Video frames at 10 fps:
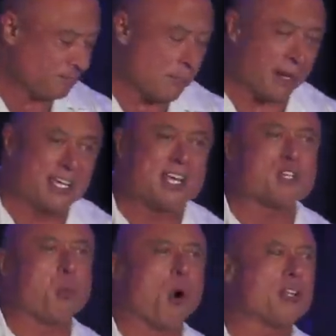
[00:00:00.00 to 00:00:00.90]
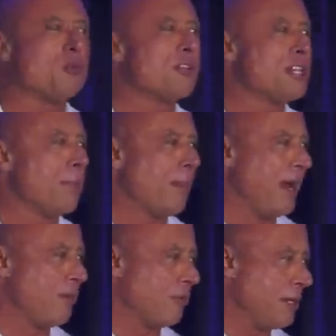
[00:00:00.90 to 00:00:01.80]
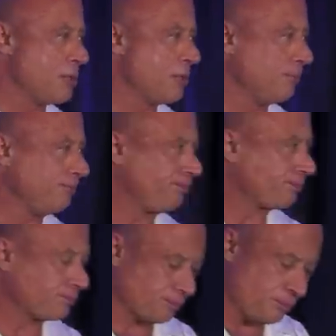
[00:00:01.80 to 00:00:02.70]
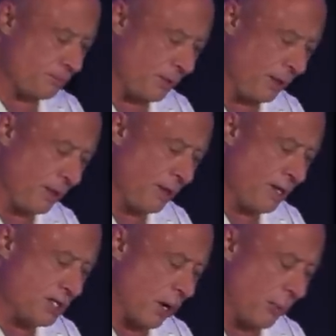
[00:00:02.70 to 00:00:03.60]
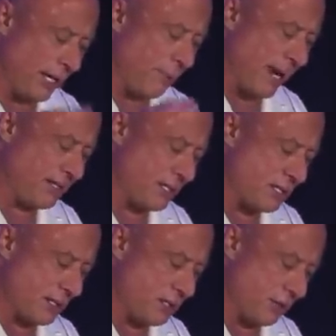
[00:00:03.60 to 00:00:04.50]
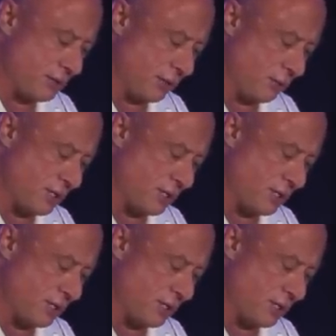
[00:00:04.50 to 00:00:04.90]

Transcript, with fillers: But kids want you to set boundaries. So I want to get back to this list here too.